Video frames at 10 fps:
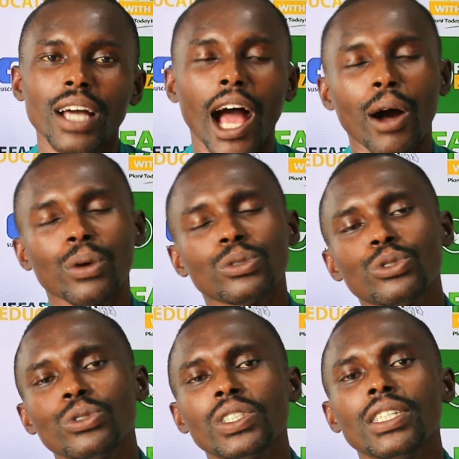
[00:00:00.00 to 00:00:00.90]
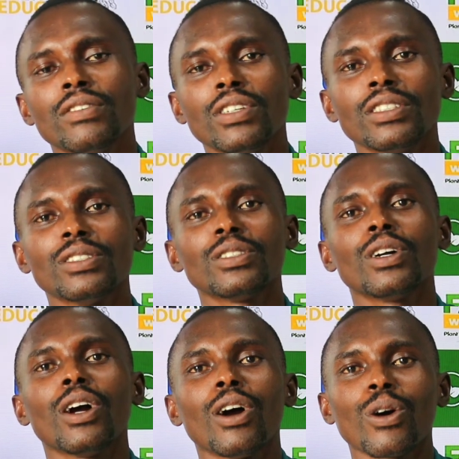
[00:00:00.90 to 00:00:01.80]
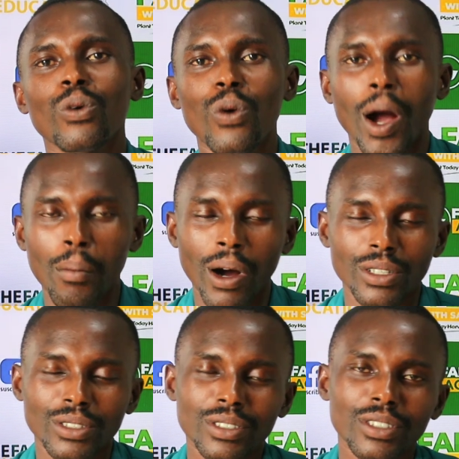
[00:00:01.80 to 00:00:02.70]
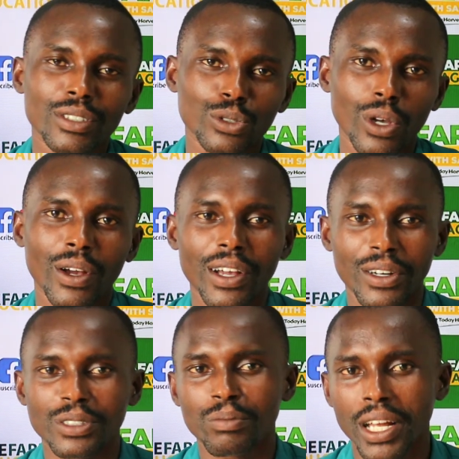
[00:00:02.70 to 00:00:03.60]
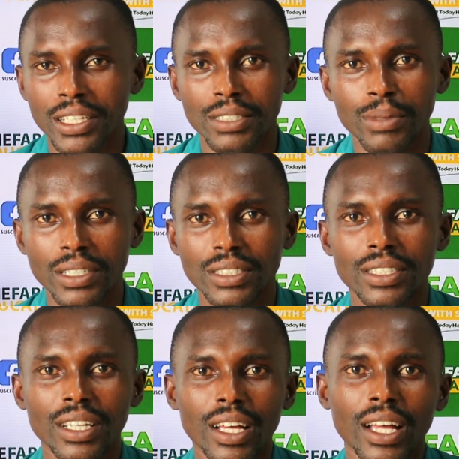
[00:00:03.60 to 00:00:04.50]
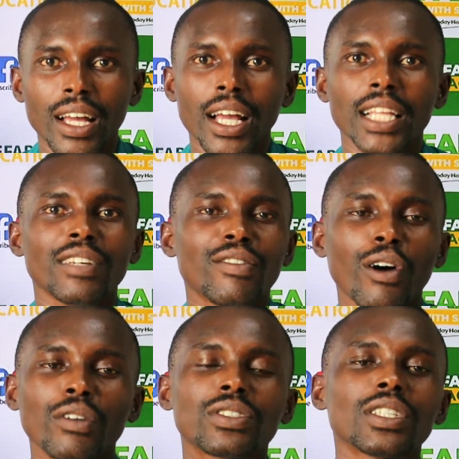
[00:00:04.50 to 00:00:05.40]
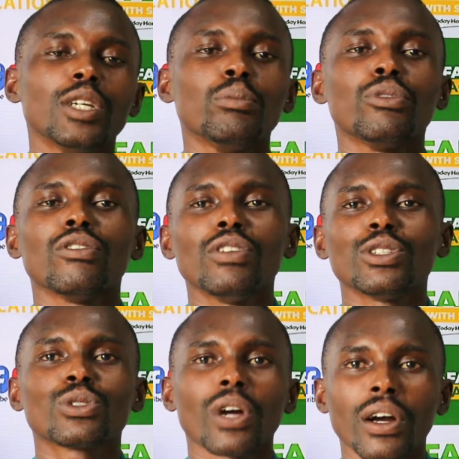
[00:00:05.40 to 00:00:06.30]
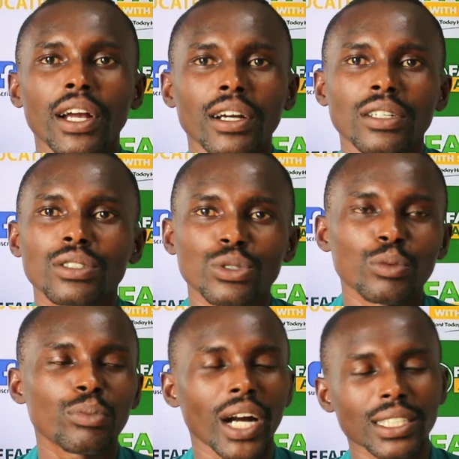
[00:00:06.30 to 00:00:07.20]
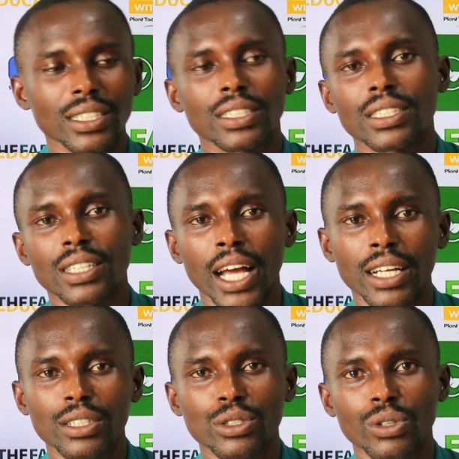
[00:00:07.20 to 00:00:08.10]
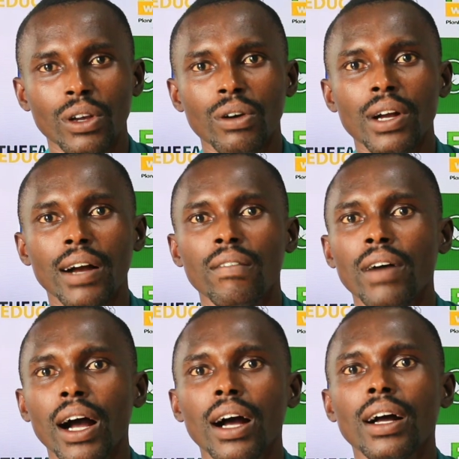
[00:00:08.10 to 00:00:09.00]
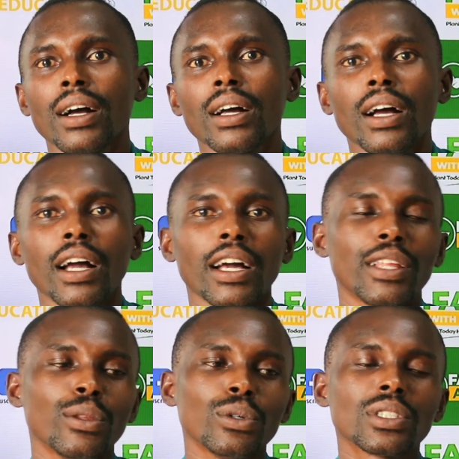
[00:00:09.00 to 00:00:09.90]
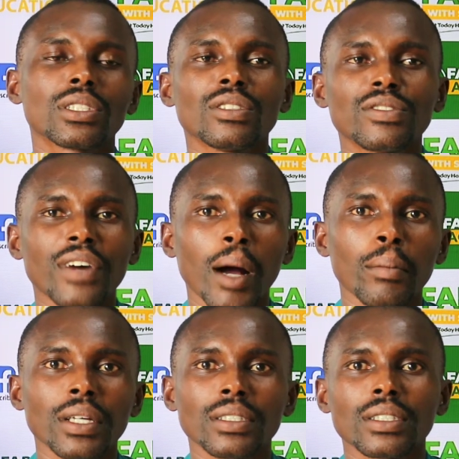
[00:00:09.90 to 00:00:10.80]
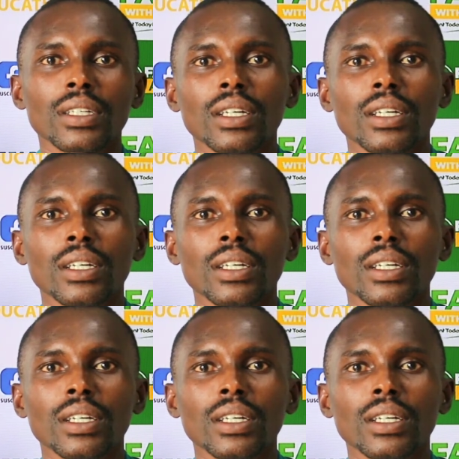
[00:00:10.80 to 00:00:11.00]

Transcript: How do you even go about soil health management? It involves improving soil health through practices like soil cover and no-till farming.